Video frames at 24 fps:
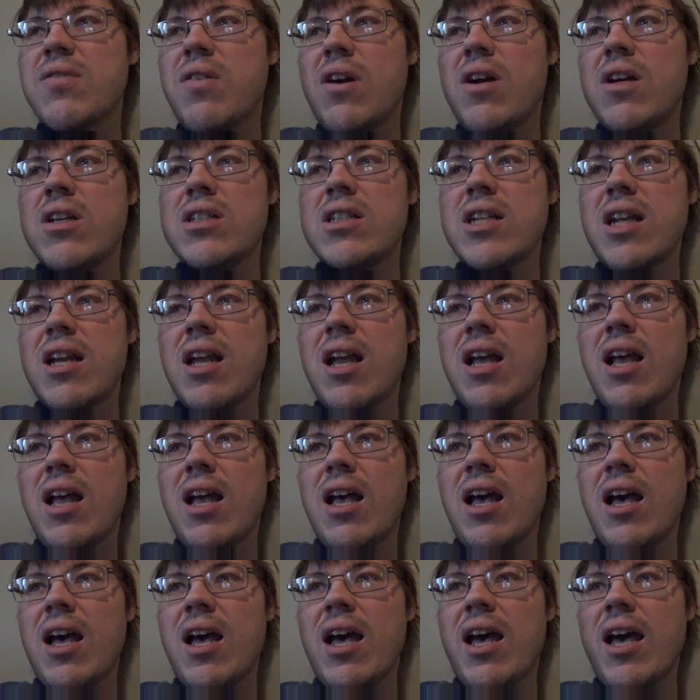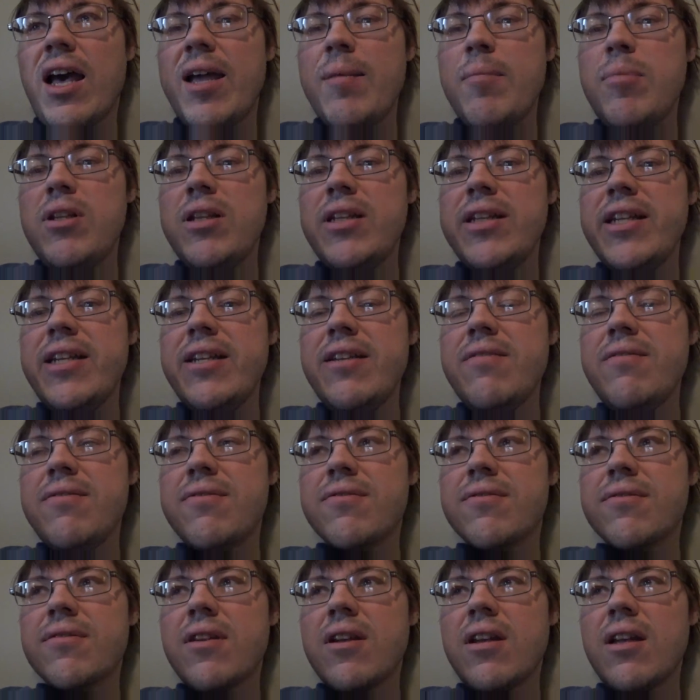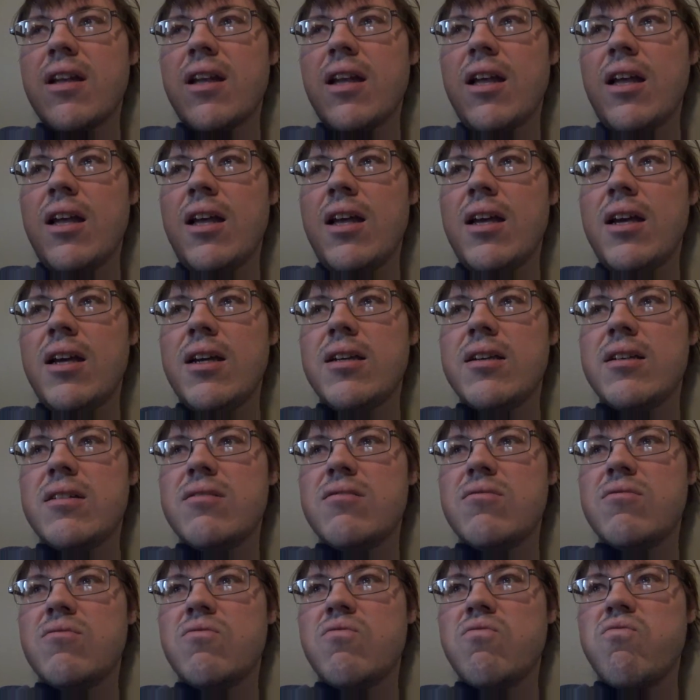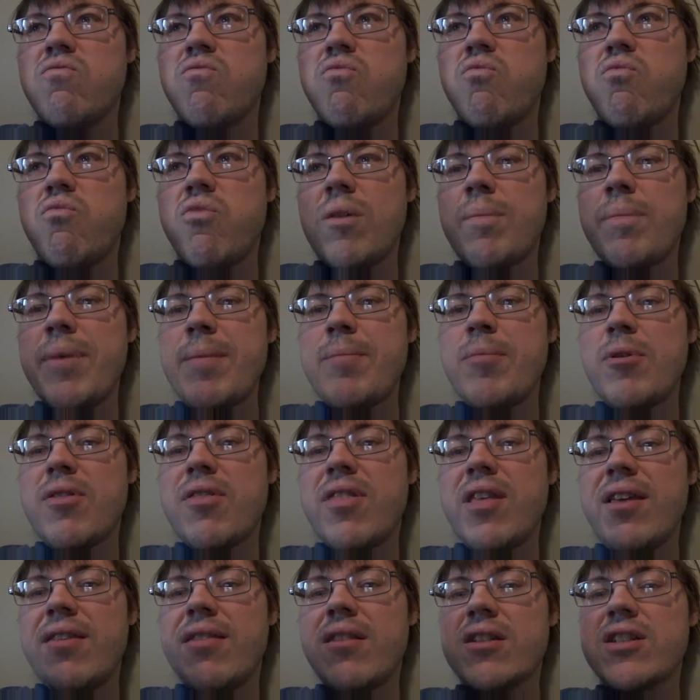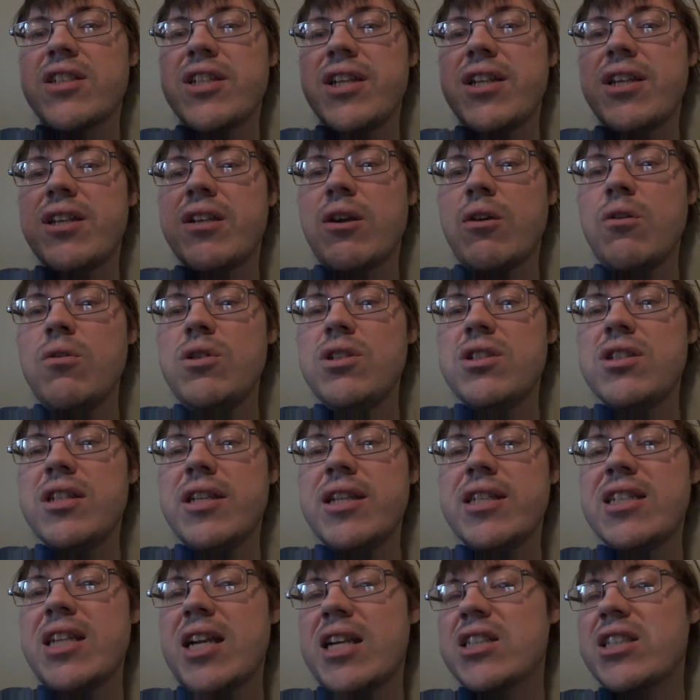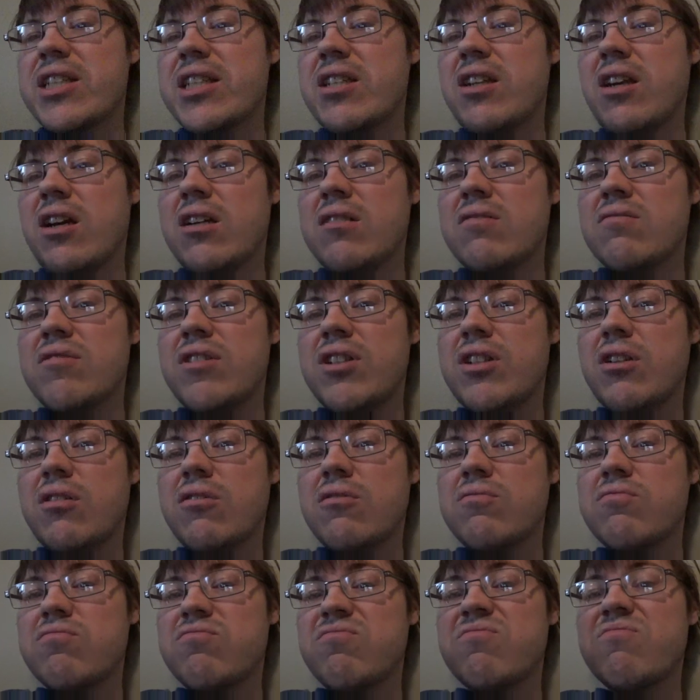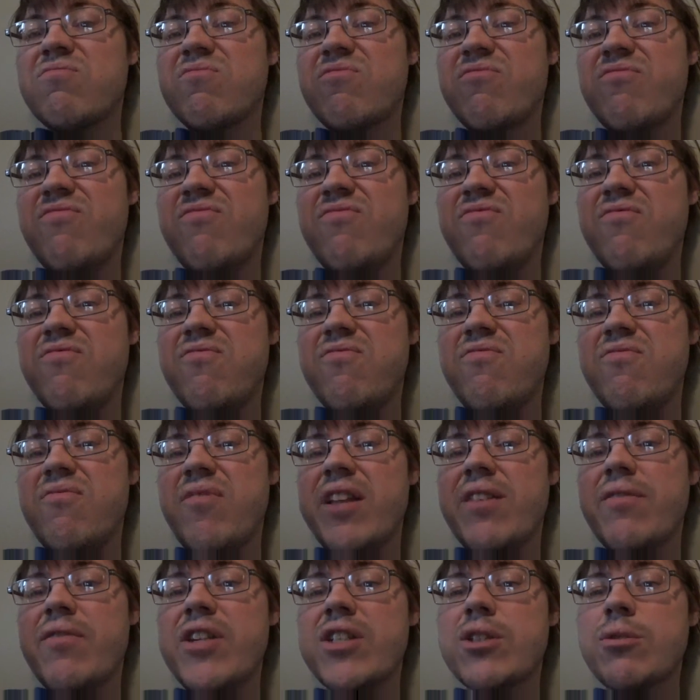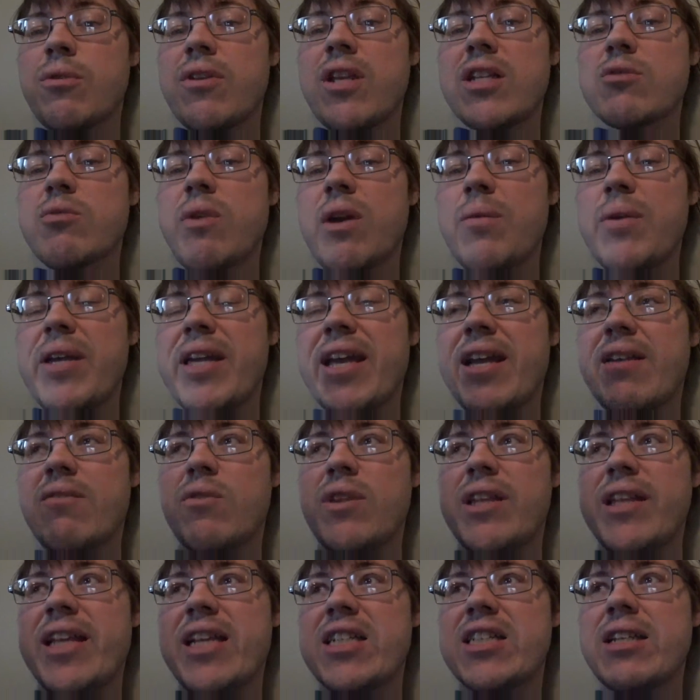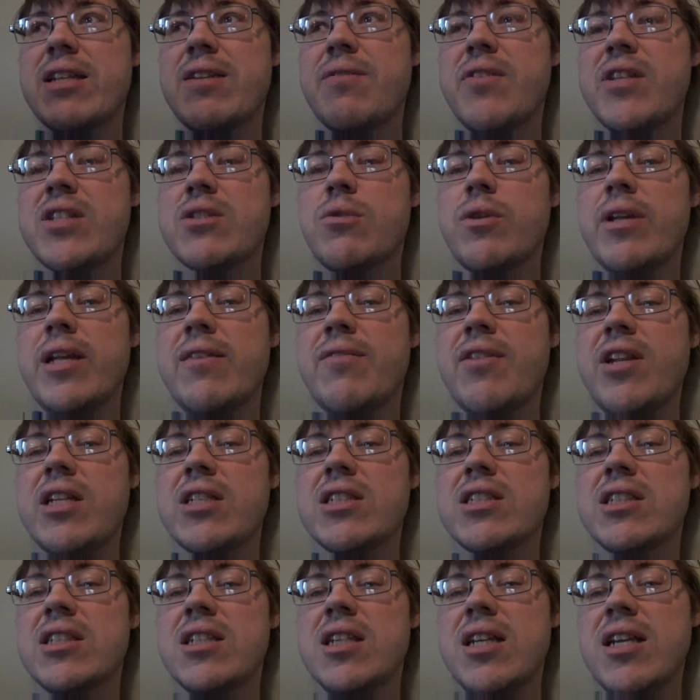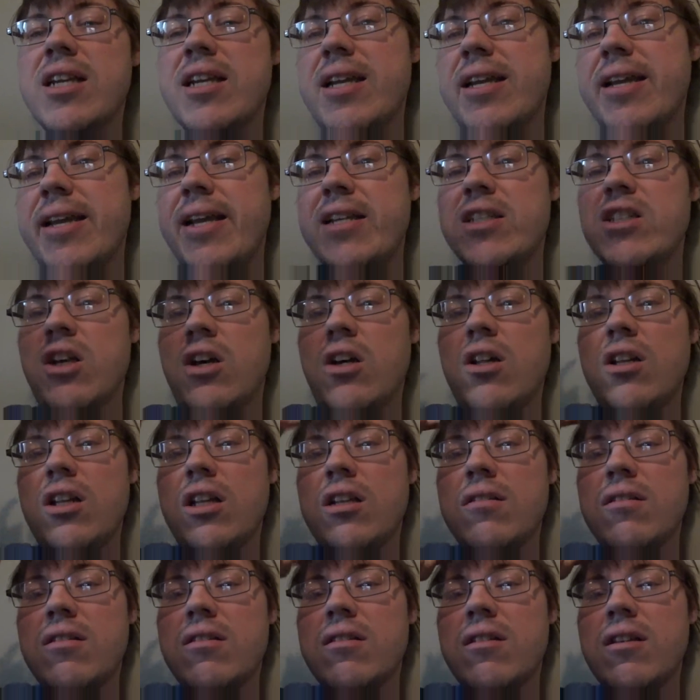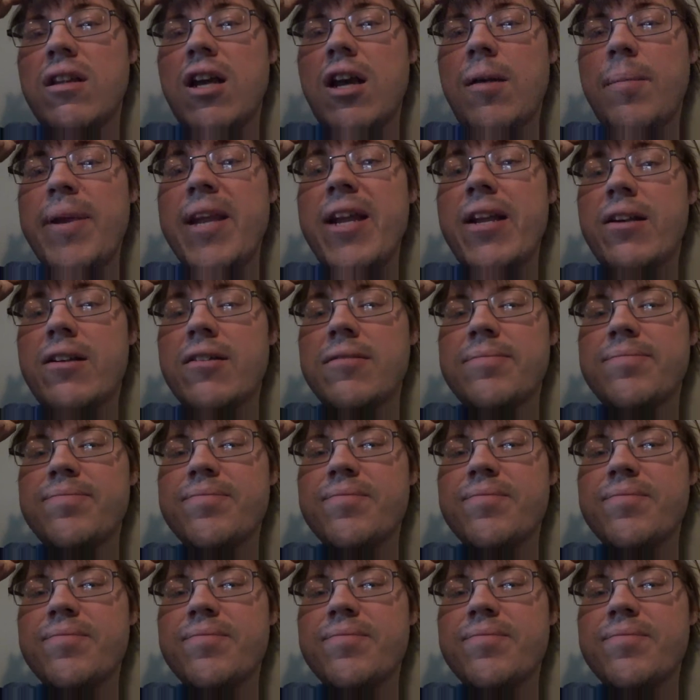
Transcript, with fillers: far as I believe, uh, what people think they're seeing ghosts, it's actually not, you know, like visual. That's why we can't really catch any visual evidence. It's all up here.